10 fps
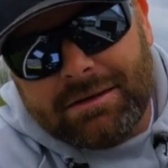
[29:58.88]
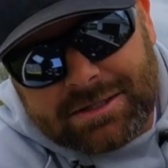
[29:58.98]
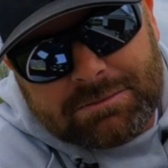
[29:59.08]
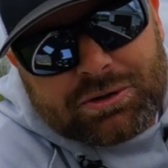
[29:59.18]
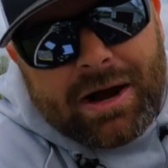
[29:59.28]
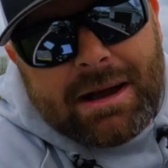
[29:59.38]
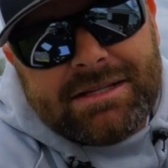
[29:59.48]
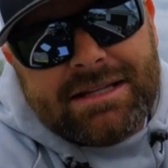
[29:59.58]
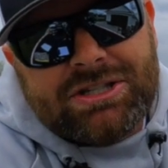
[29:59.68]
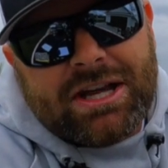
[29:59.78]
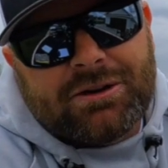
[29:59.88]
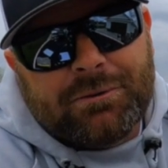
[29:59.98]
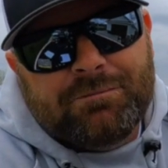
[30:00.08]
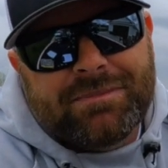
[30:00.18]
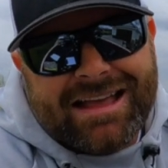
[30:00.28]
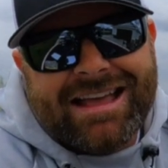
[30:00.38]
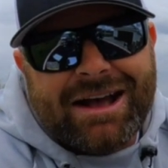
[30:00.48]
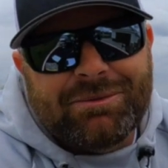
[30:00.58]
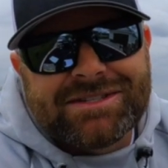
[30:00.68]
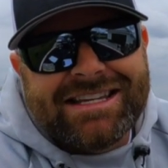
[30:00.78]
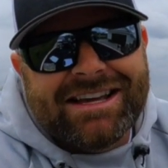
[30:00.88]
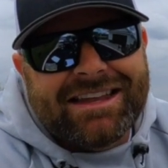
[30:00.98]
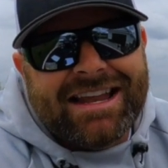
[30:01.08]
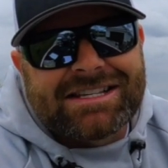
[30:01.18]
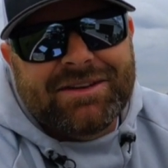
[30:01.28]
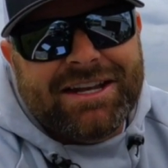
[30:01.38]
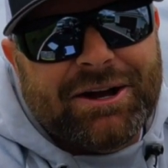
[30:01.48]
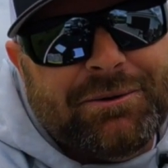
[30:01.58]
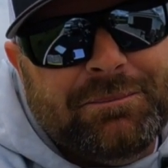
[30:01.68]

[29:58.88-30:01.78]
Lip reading: subscribe to the channel, and we'll see you on the next video.